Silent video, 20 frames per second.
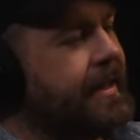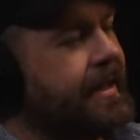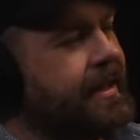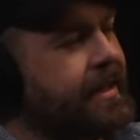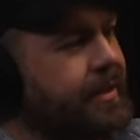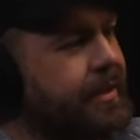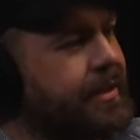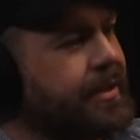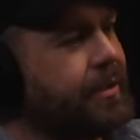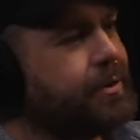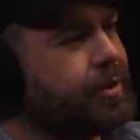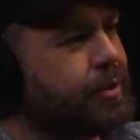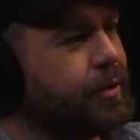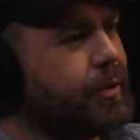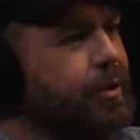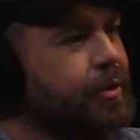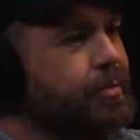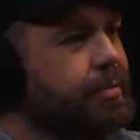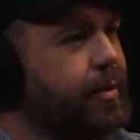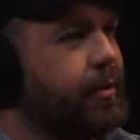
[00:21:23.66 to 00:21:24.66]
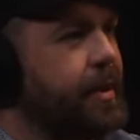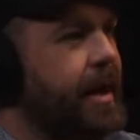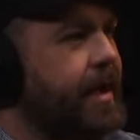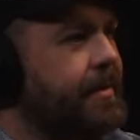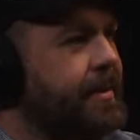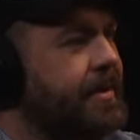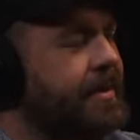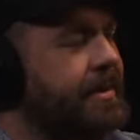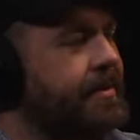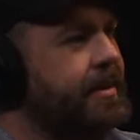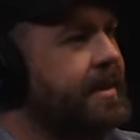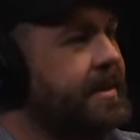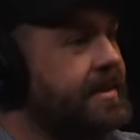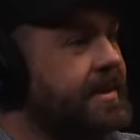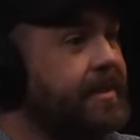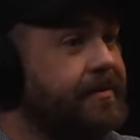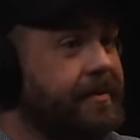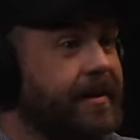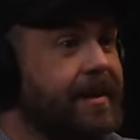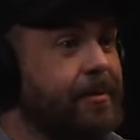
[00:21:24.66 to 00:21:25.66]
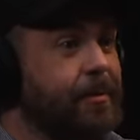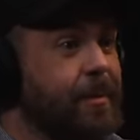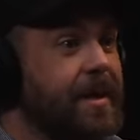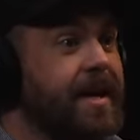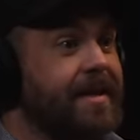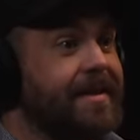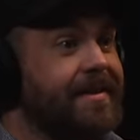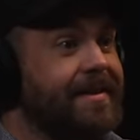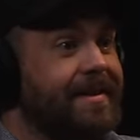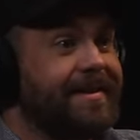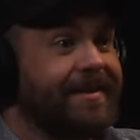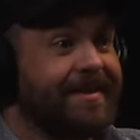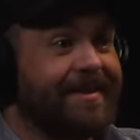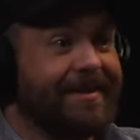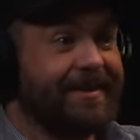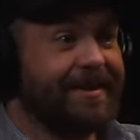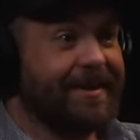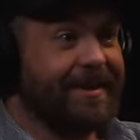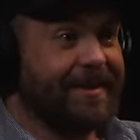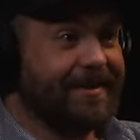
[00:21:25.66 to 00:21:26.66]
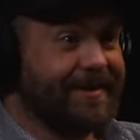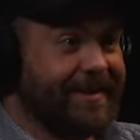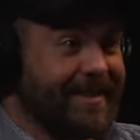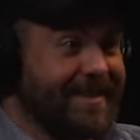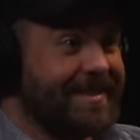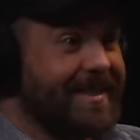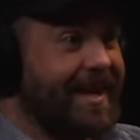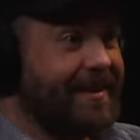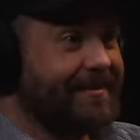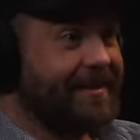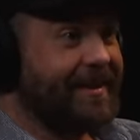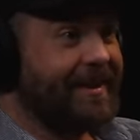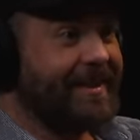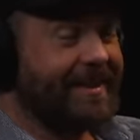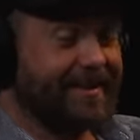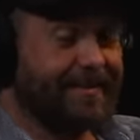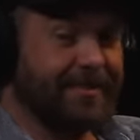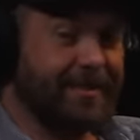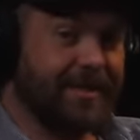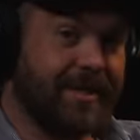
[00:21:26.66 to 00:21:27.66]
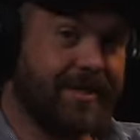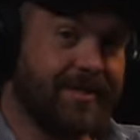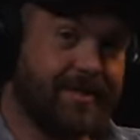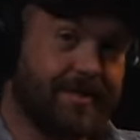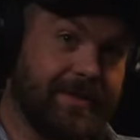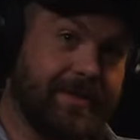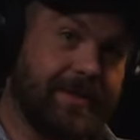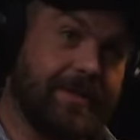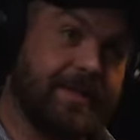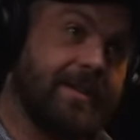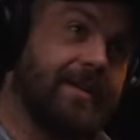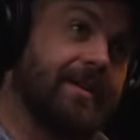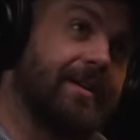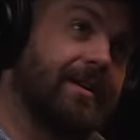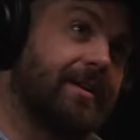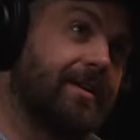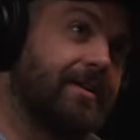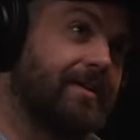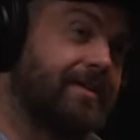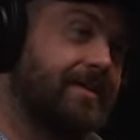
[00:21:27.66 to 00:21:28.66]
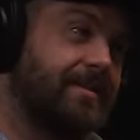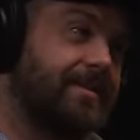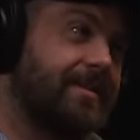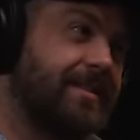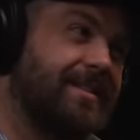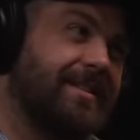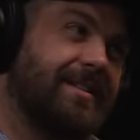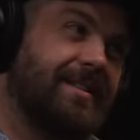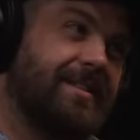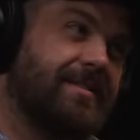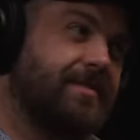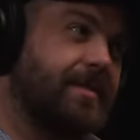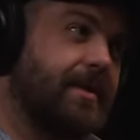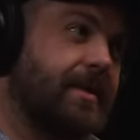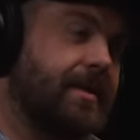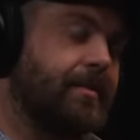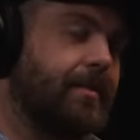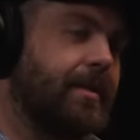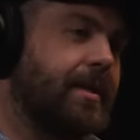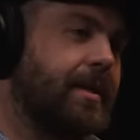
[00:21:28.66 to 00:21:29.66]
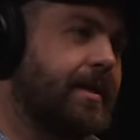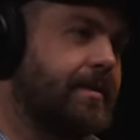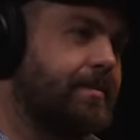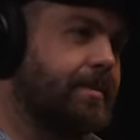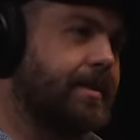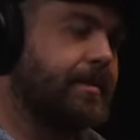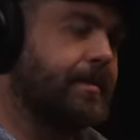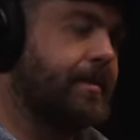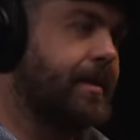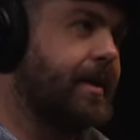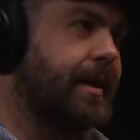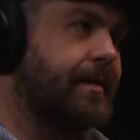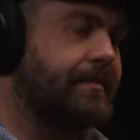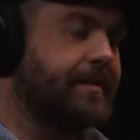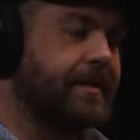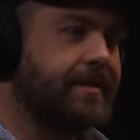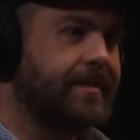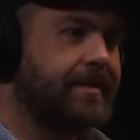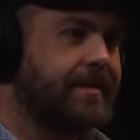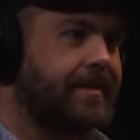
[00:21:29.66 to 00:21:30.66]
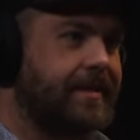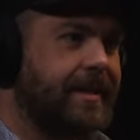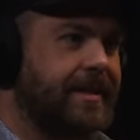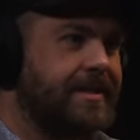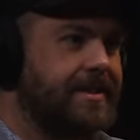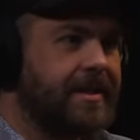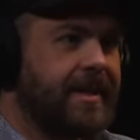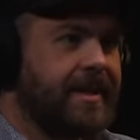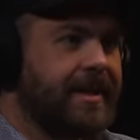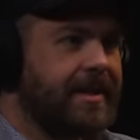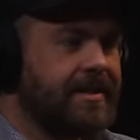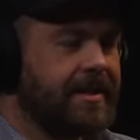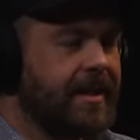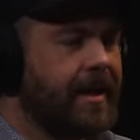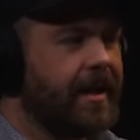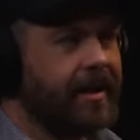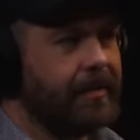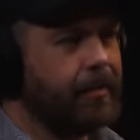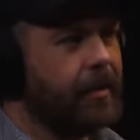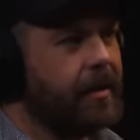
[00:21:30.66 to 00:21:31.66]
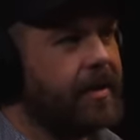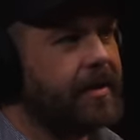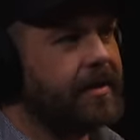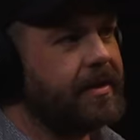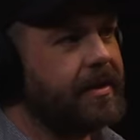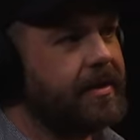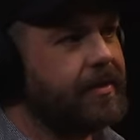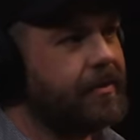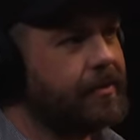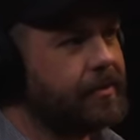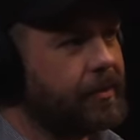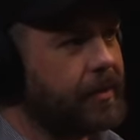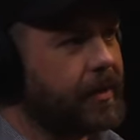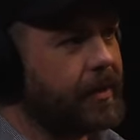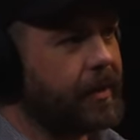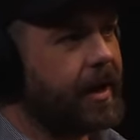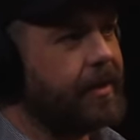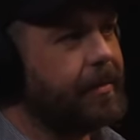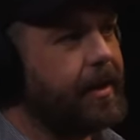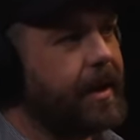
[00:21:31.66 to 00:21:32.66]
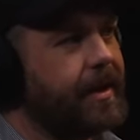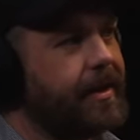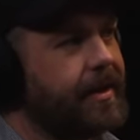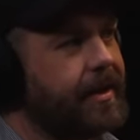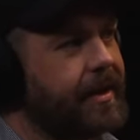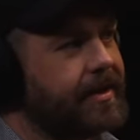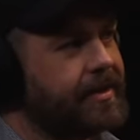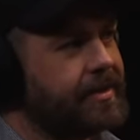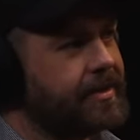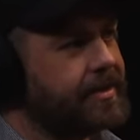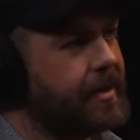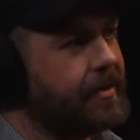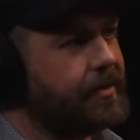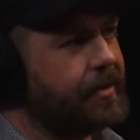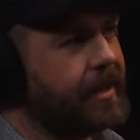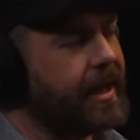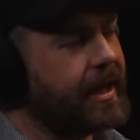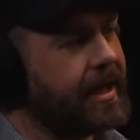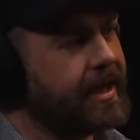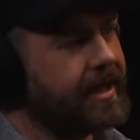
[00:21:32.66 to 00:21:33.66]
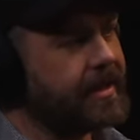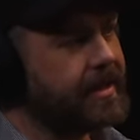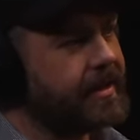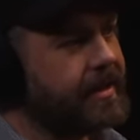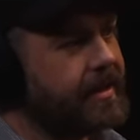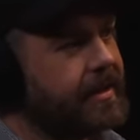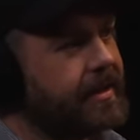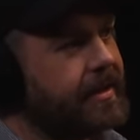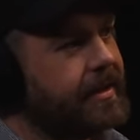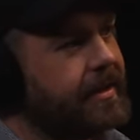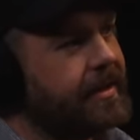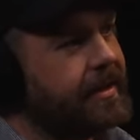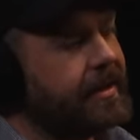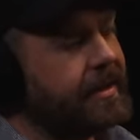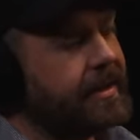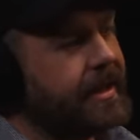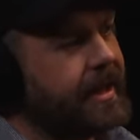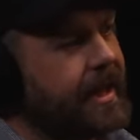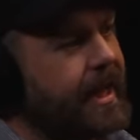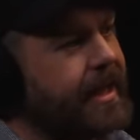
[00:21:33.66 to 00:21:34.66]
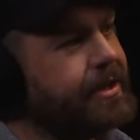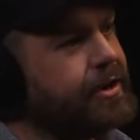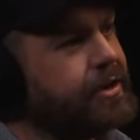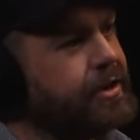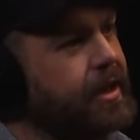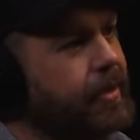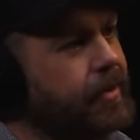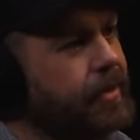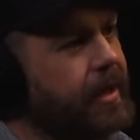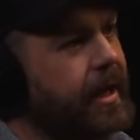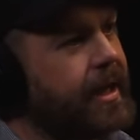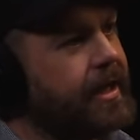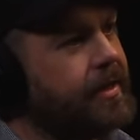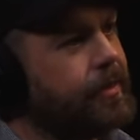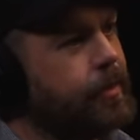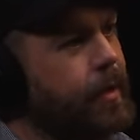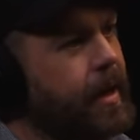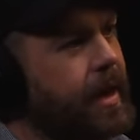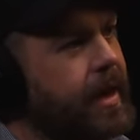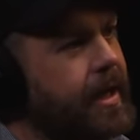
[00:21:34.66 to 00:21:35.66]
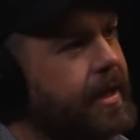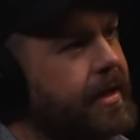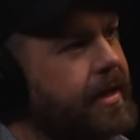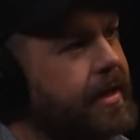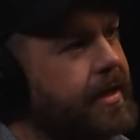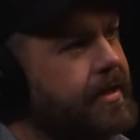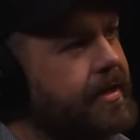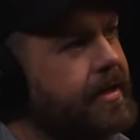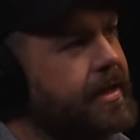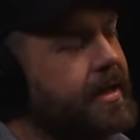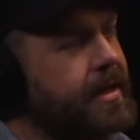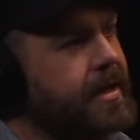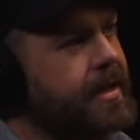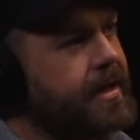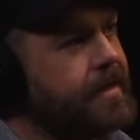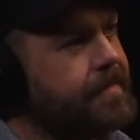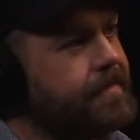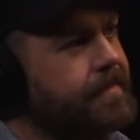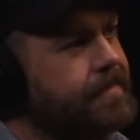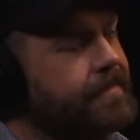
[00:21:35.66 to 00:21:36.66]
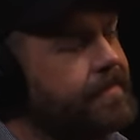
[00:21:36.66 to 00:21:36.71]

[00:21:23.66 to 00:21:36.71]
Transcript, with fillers: you know, there's no true parameters. I mean, there's definitely weird. You right. know, there's definitely some shit you can look at and go, yeah, that's fucking weird, but whatever. That's yeah. and that's kind of where you know where I'm at. I just don't like, I just don't like when the